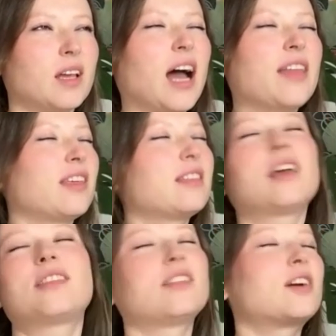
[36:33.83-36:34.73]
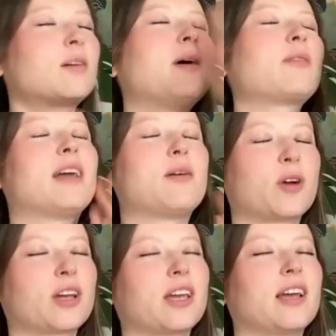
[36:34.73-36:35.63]
I think, I think they're about
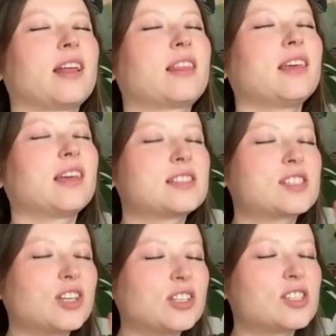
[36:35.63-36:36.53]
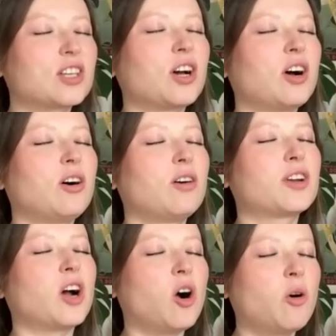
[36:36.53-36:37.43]
networking. And I think it's good to go.
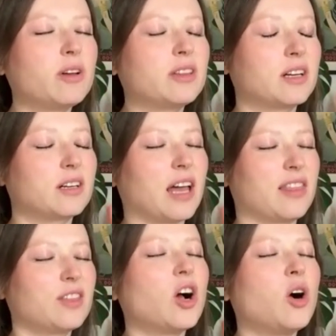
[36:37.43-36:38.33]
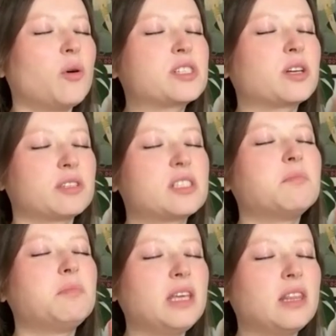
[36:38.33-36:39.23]
They're always there. I think they're always going to
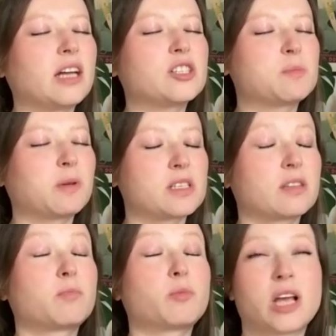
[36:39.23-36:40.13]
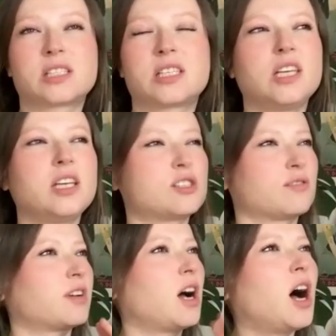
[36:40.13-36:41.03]
be there just because of the prestige
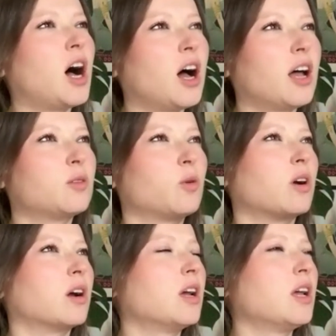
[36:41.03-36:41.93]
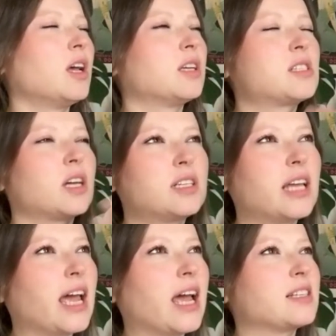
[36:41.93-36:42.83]
of Cannes or
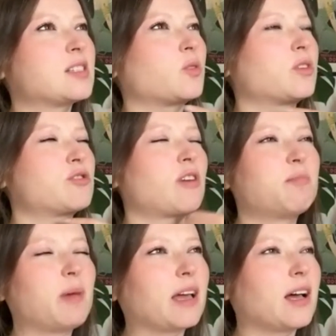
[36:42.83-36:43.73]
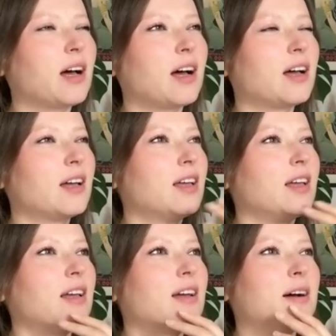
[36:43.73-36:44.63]
Sundance or Tribeca.
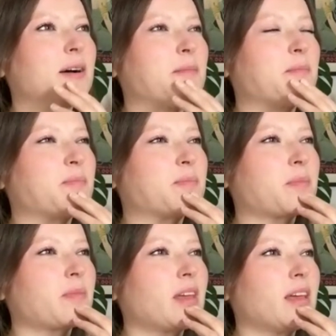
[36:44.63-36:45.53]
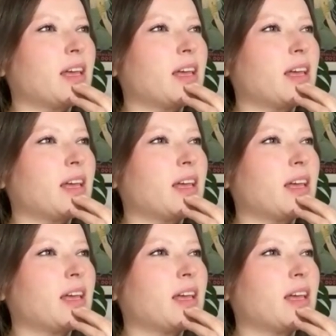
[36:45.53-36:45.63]
Um,